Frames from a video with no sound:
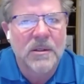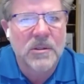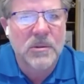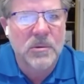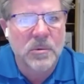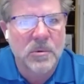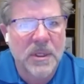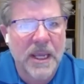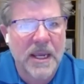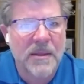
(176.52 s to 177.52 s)
to
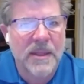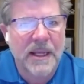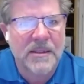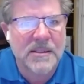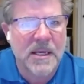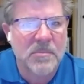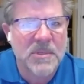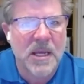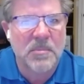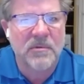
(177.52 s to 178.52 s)
gain that same
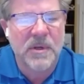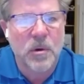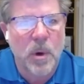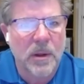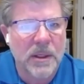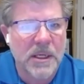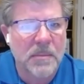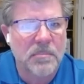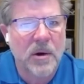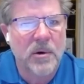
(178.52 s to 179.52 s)
type of equality
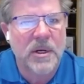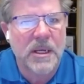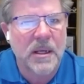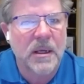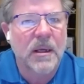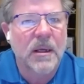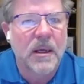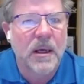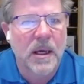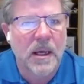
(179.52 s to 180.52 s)
and parity.
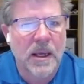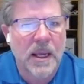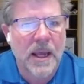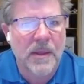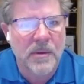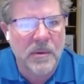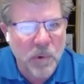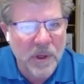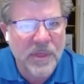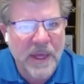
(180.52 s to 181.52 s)
And
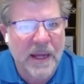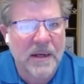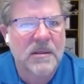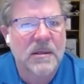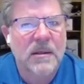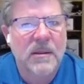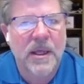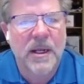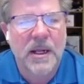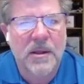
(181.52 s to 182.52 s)
with that,
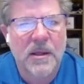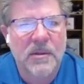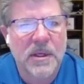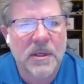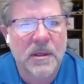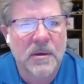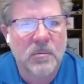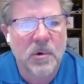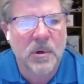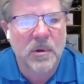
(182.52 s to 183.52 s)
then I think that
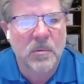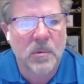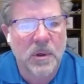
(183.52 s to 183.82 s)
we're